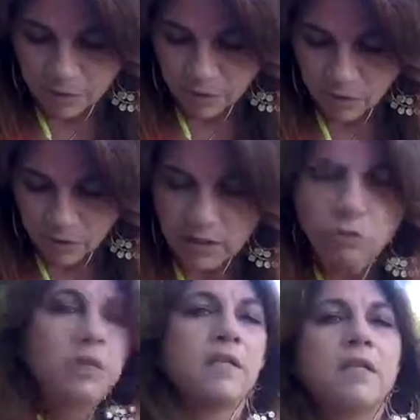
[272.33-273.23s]
And so
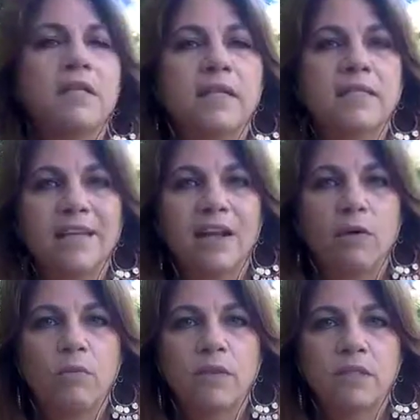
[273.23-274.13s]
that's one of the things that I
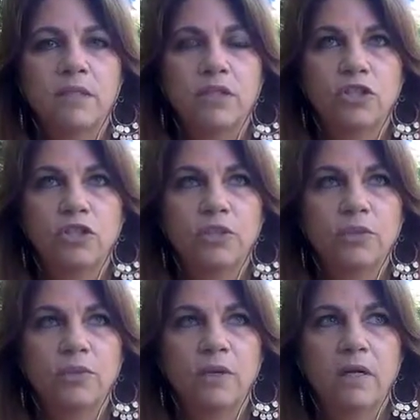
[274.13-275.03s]
wanted
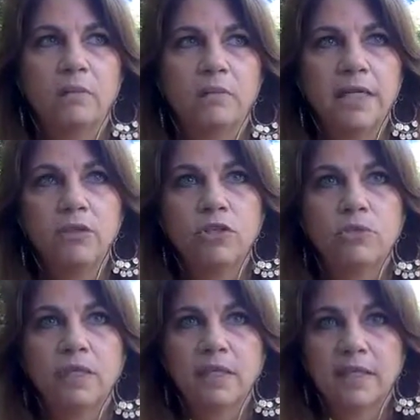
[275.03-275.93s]
to tell
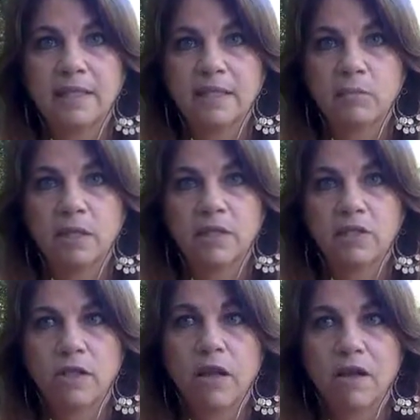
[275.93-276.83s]
you, is that this month
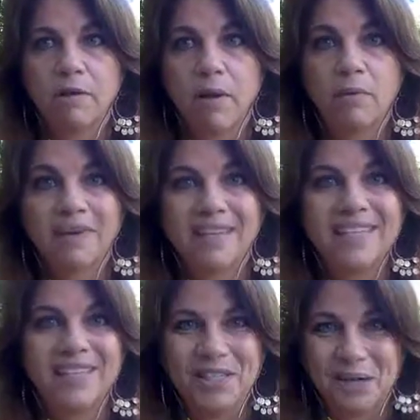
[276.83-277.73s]
is a lot about
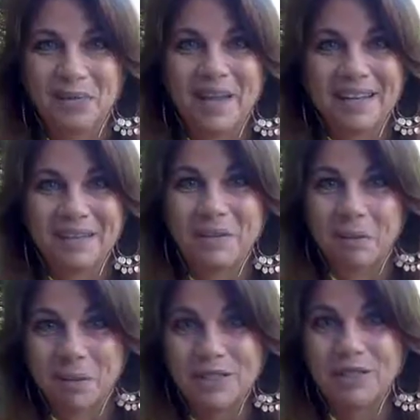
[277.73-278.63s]
release.
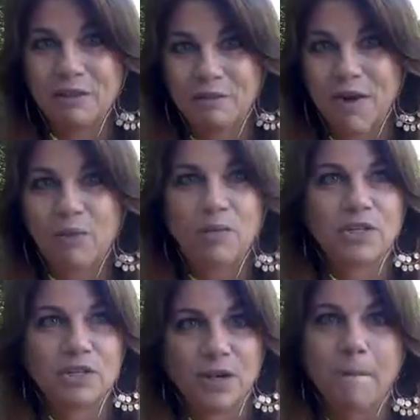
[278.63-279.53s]
We see the
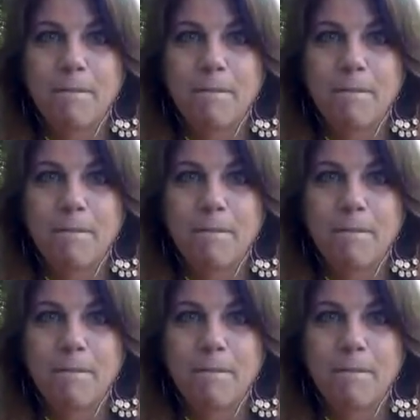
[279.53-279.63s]
fireworks and